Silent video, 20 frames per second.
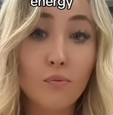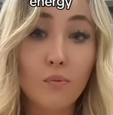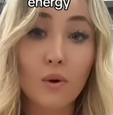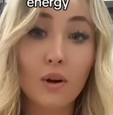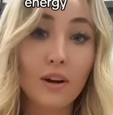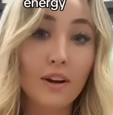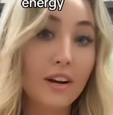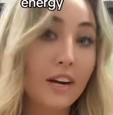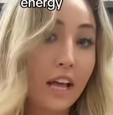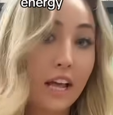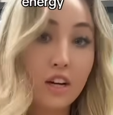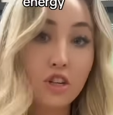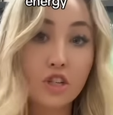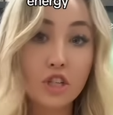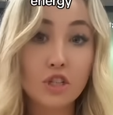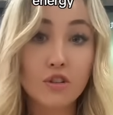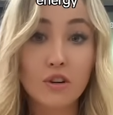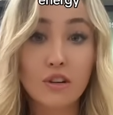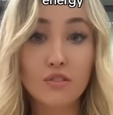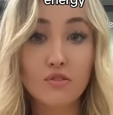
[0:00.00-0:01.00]
where an energy
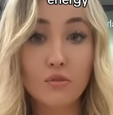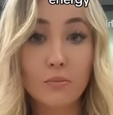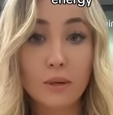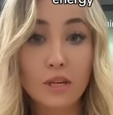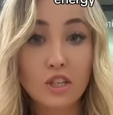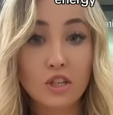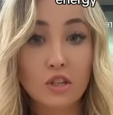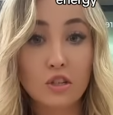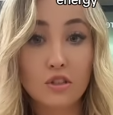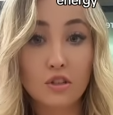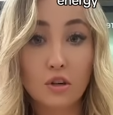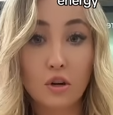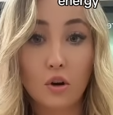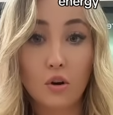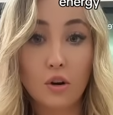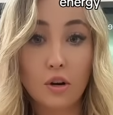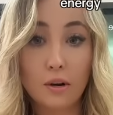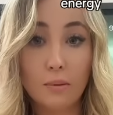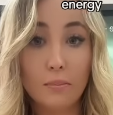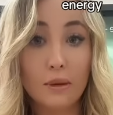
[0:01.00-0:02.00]
transformation is
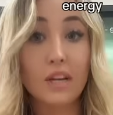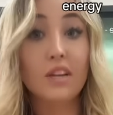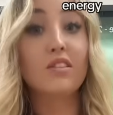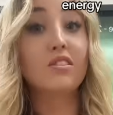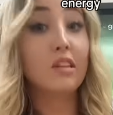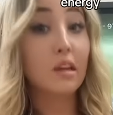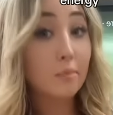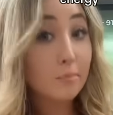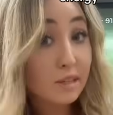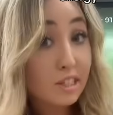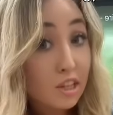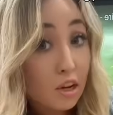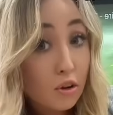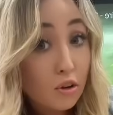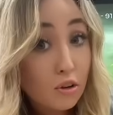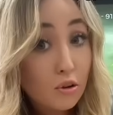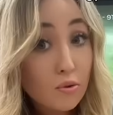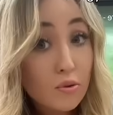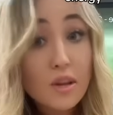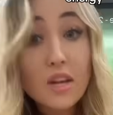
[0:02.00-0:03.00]
occurring, because let me tell
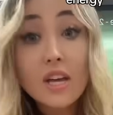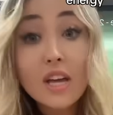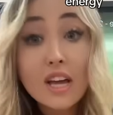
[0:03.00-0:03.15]
you,